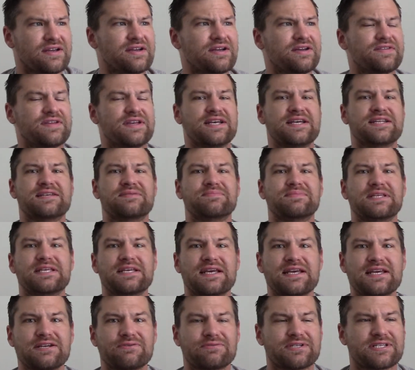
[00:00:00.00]
the
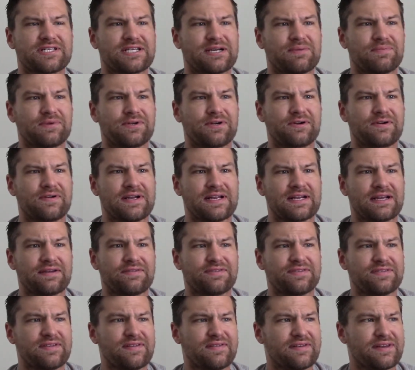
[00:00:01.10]
NMDA receptor. And
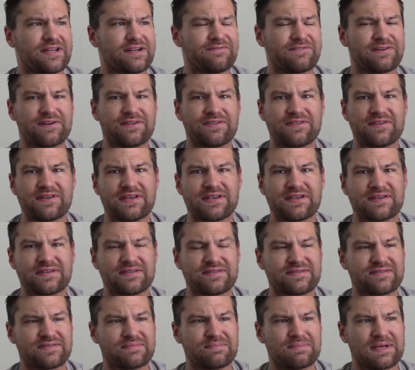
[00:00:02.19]
I've seen different
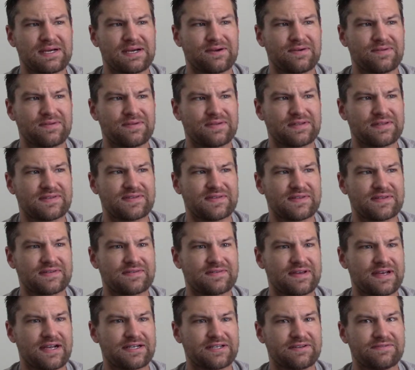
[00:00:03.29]
things about this
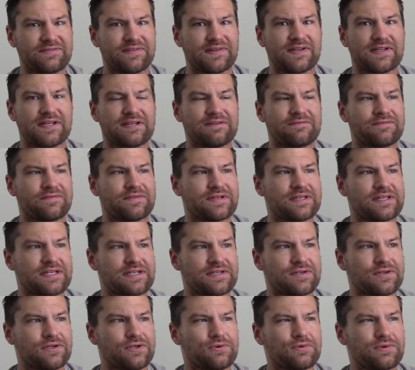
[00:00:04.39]
exact affinity for the
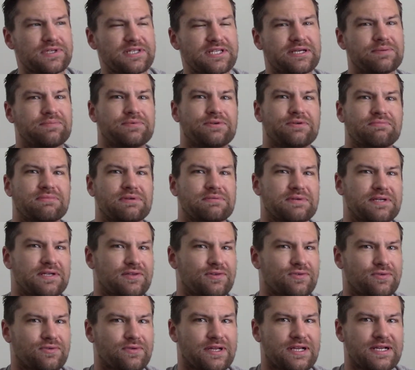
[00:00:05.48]
D2 receptor. Maybe a
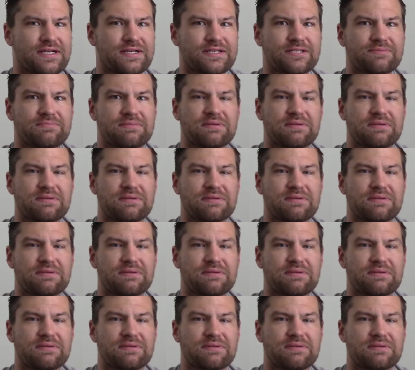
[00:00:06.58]
little less.